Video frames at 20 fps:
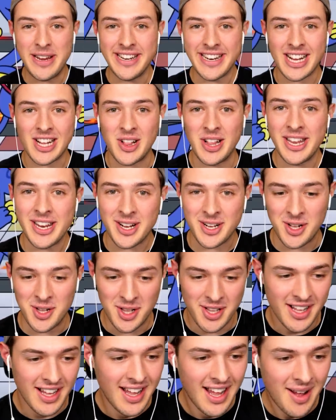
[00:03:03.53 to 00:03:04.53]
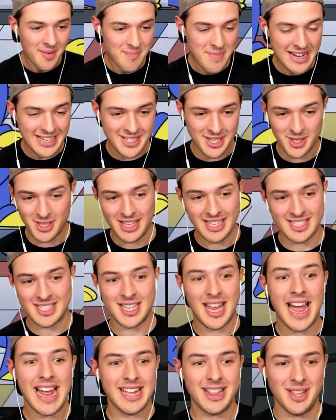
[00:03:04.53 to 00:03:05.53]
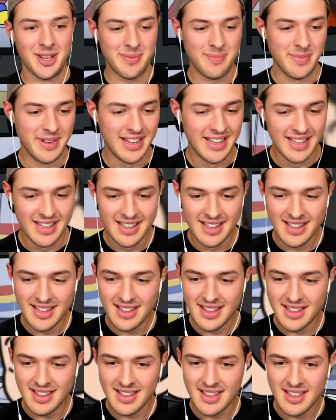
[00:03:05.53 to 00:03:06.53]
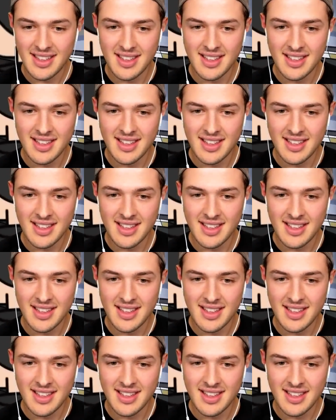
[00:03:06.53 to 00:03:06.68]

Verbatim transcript: be in a clinical mental asylum! Get back here.